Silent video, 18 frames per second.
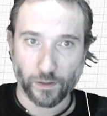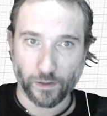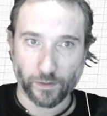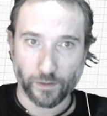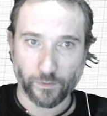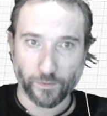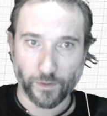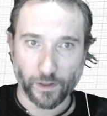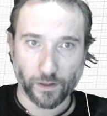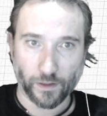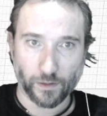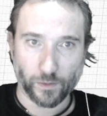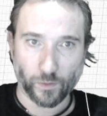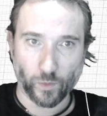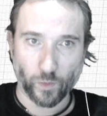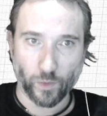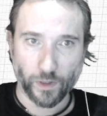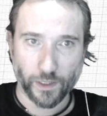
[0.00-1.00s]
in fact,
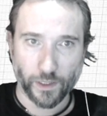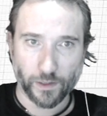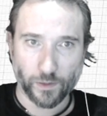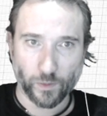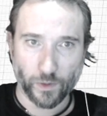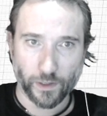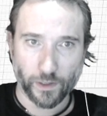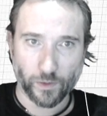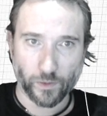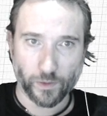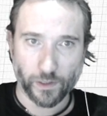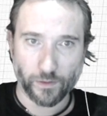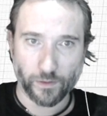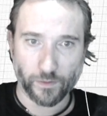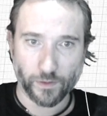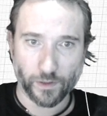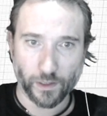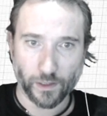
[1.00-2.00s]
why do I not
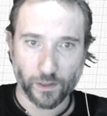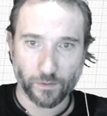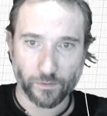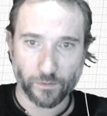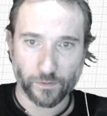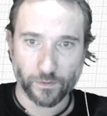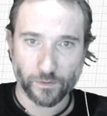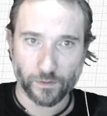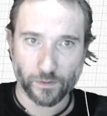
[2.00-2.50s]
even have...